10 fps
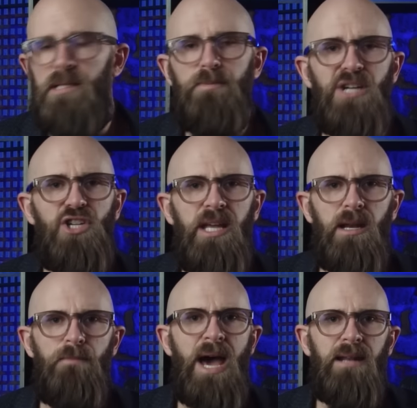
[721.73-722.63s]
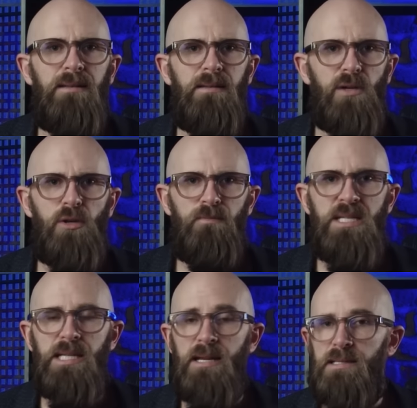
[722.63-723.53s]
especially in a manner that could be
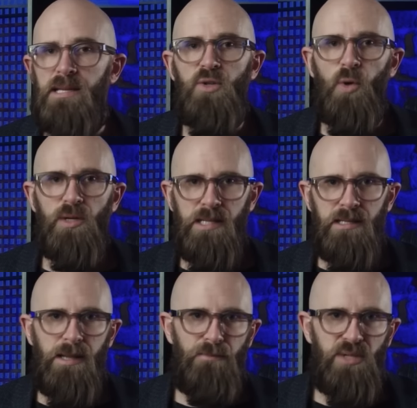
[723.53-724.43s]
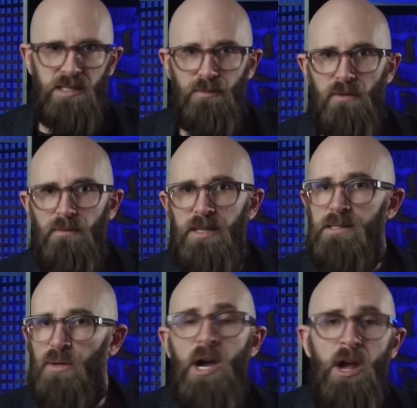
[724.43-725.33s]
seen as endorsing separatist
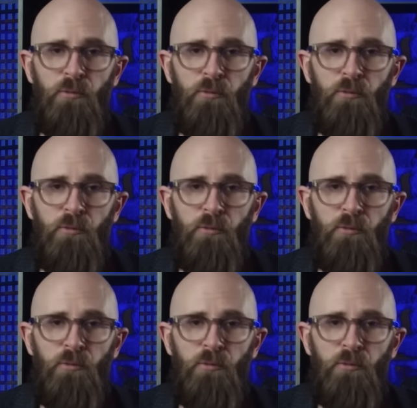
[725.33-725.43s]
movements or